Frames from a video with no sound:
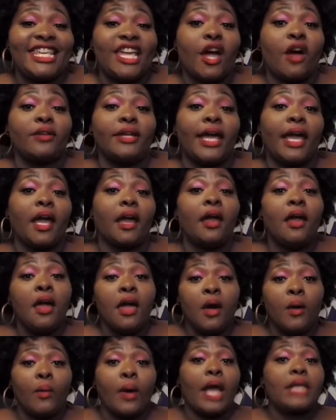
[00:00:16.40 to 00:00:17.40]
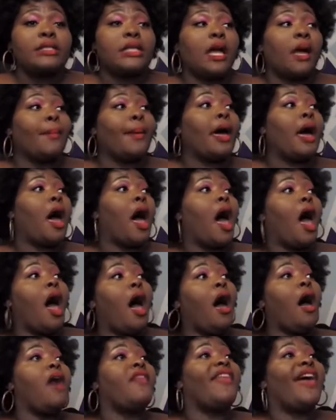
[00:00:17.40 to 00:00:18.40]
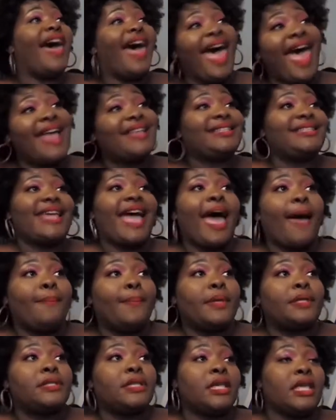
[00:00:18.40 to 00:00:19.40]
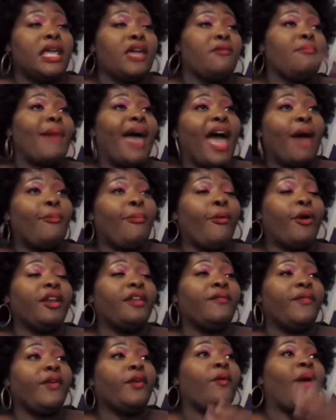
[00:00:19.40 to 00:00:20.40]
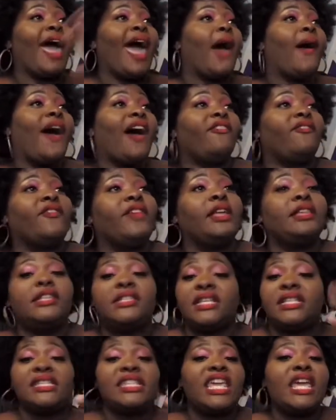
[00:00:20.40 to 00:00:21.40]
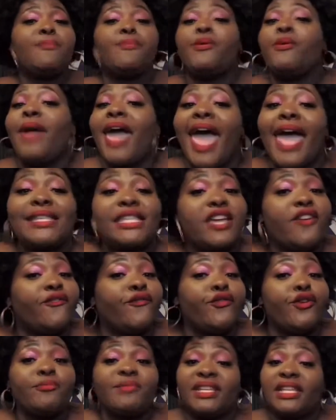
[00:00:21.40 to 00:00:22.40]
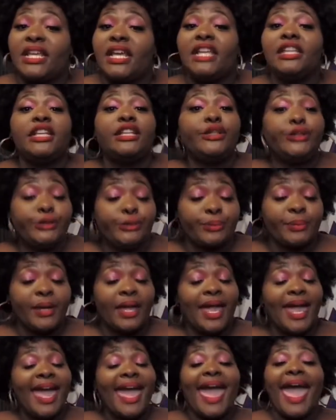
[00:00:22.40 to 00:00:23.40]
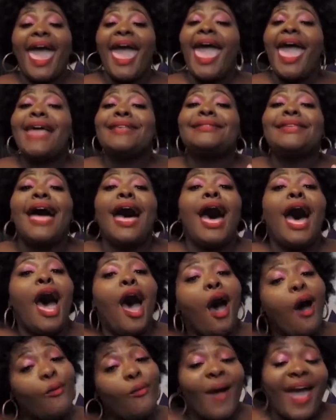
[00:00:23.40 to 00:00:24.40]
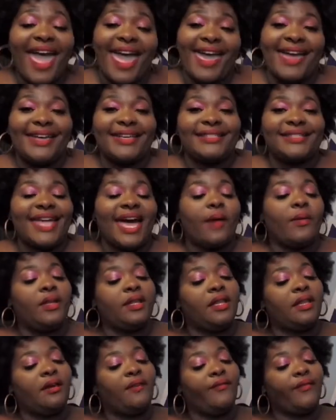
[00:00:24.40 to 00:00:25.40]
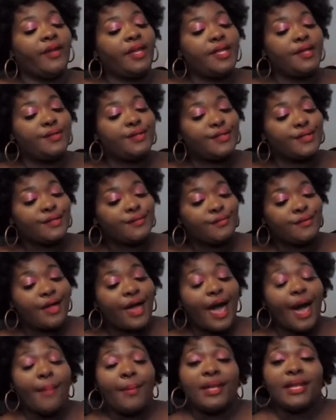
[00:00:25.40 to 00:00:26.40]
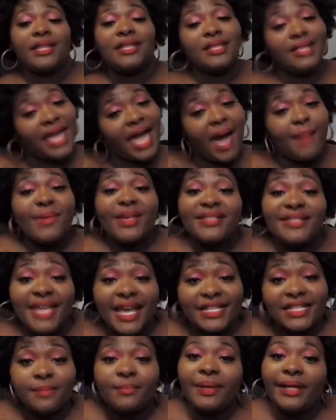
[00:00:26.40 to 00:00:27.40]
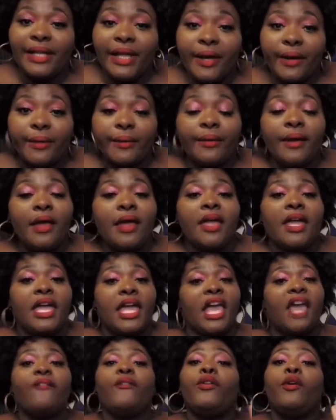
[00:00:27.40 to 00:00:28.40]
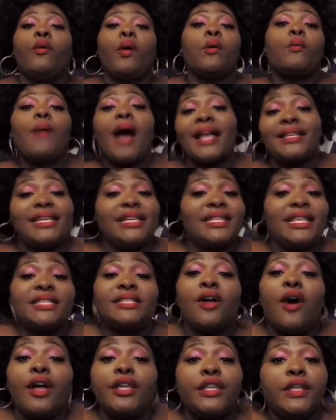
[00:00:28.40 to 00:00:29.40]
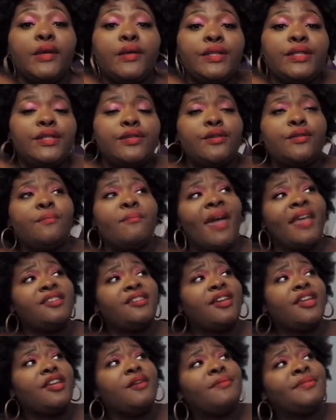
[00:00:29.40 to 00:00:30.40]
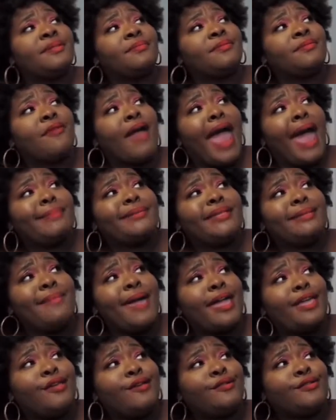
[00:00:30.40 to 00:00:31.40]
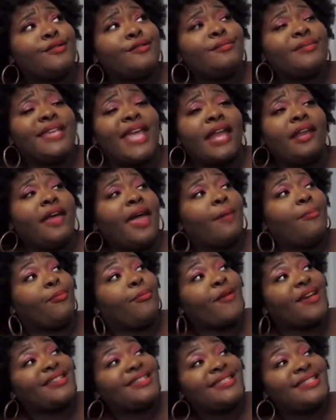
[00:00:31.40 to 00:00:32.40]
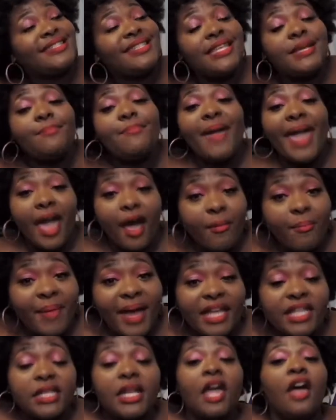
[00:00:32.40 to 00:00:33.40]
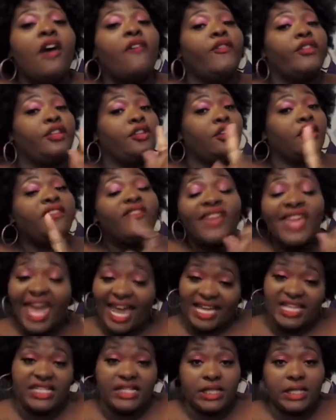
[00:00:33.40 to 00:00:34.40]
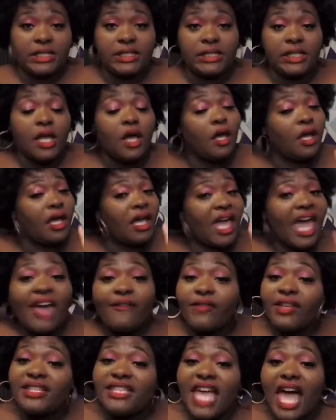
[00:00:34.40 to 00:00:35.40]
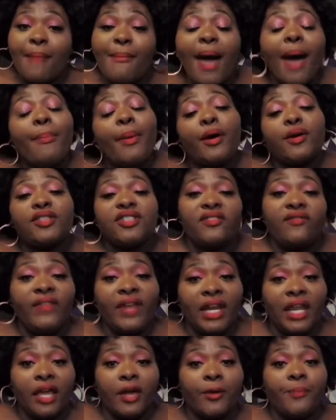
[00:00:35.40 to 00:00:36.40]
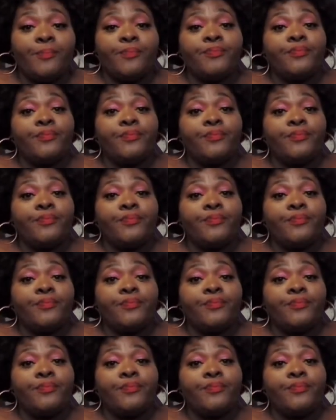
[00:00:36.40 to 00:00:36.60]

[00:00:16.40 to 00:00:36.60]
On Air, where I talk about all the hot topics and give my point of view, how I feel, and just keep you guys informed and in the loop. As always, I would love for you to comment in the comment section below. If you are watching this on YouTube, make sure you subscribe to the main YouTube channel and press the bell button for the notifications every time I post a video.